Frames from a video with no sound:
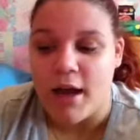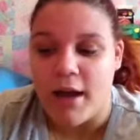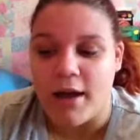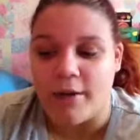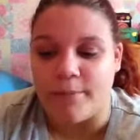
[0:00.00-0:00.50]

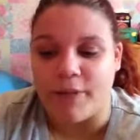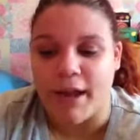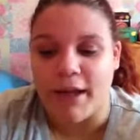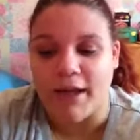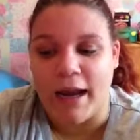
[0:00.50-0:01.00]

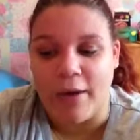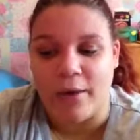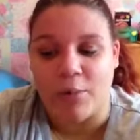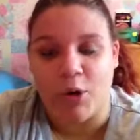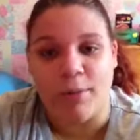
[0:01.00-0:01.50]
And now
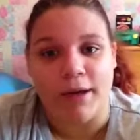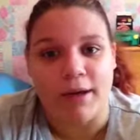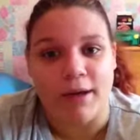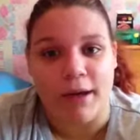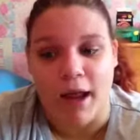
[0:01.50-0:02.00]
I'm
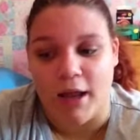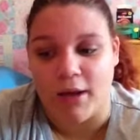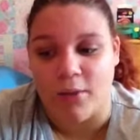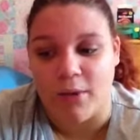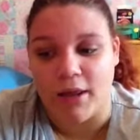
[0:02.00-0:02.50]
coming at
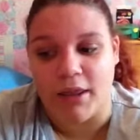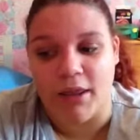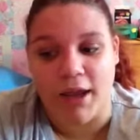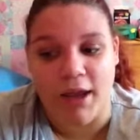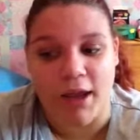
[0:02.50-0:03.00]
you with
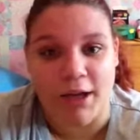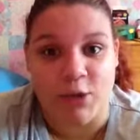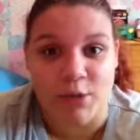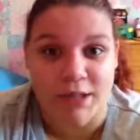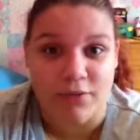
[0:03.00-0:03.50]
a
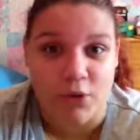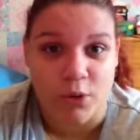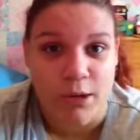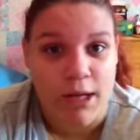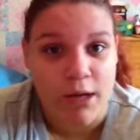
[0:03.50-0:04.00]

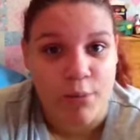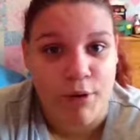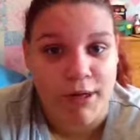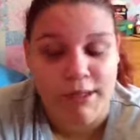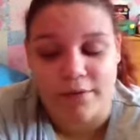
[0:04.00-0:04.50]
24-week
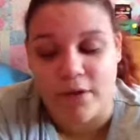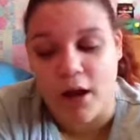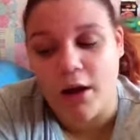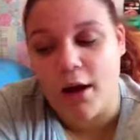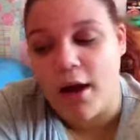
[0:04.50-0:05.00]
pregnancy vlog,